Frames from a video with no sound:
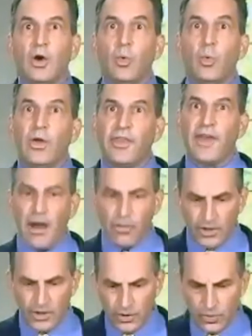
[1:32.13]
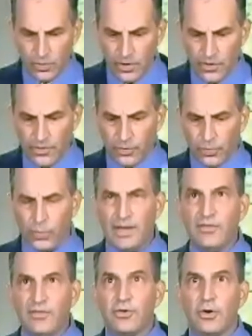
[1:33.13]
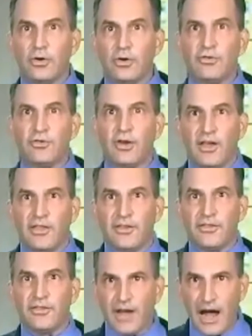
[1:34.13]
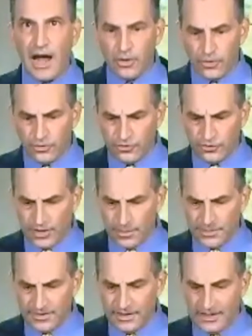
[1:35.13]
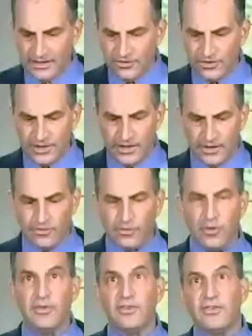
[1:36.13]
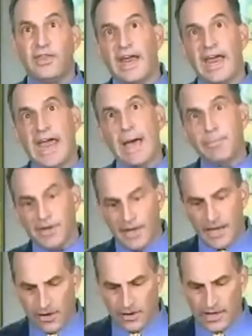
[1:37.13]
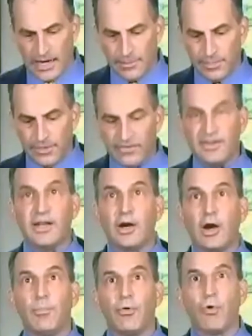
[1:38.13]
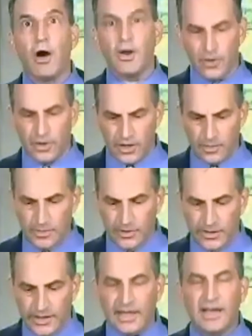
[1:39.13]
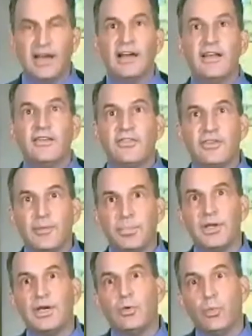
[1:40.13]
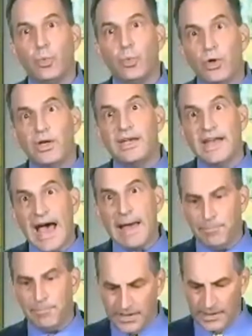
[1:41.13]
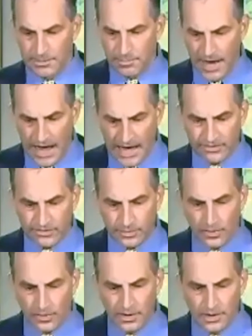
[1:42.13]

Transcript: Without you, the research, the scholarship, teaching, and service that happen on our campus and in our broader community simply would not be possible.